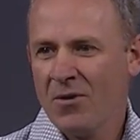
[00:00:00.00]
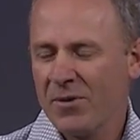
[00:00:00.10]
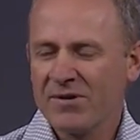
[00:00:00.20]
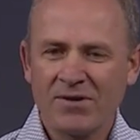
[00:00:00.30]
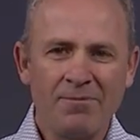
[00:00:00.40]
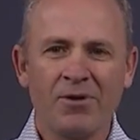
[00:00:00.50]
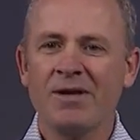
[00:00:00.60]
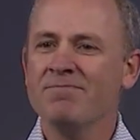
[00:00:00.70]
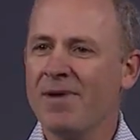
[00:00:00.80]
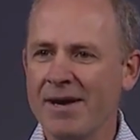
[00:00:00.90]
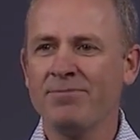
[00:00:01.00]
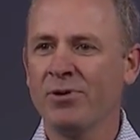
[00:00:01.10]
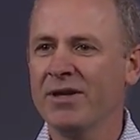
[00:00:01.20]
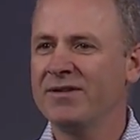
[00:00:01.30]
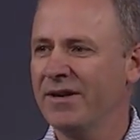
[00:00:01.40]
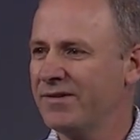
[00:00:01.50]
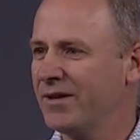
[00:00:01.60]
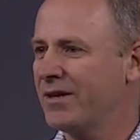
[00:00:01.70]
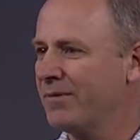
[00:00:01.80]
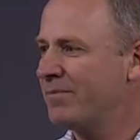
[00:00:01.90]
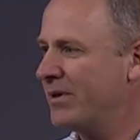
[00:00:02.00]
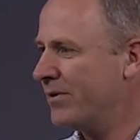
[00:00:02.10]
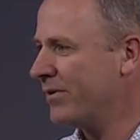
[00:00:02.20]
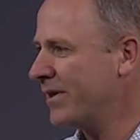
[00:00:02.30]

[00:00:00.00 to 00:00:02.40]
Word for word: where somebody might put a disk in a computer